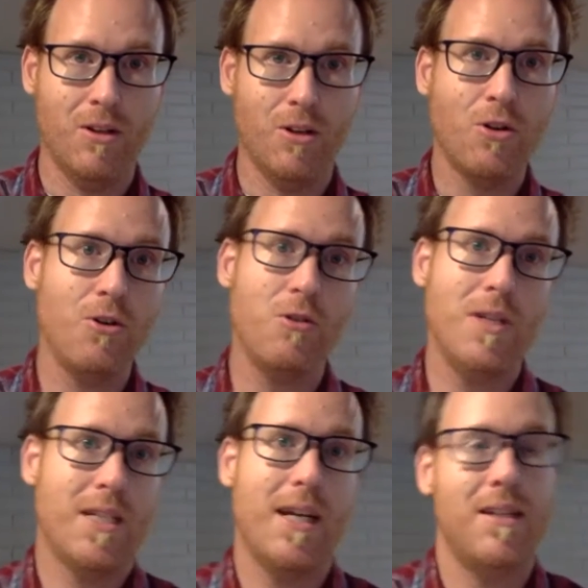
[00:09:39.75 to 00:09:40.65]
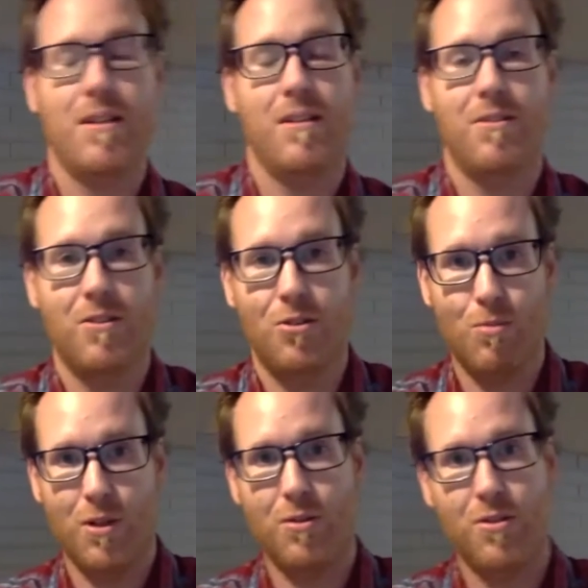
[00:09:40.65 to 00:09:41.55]
Who do we tend to listen to
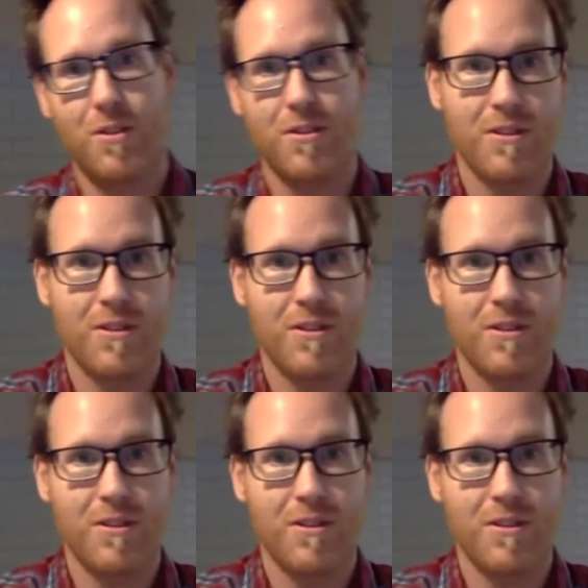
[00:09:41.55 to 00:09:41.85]
most?